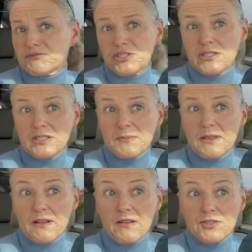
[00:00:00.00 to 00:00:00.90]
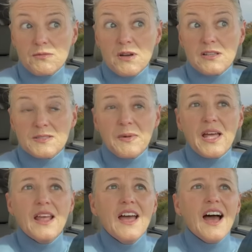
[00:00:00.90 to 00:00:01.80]
She can spend the night if she wants,
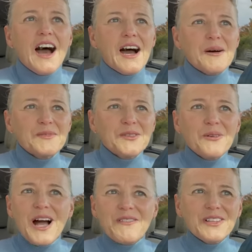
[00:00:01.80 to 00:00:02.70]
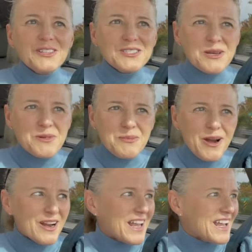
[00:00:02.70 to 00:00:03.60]
but um, so we'll have a little slumber
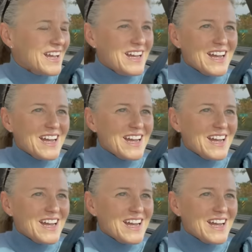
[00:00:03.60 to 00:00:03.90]
party.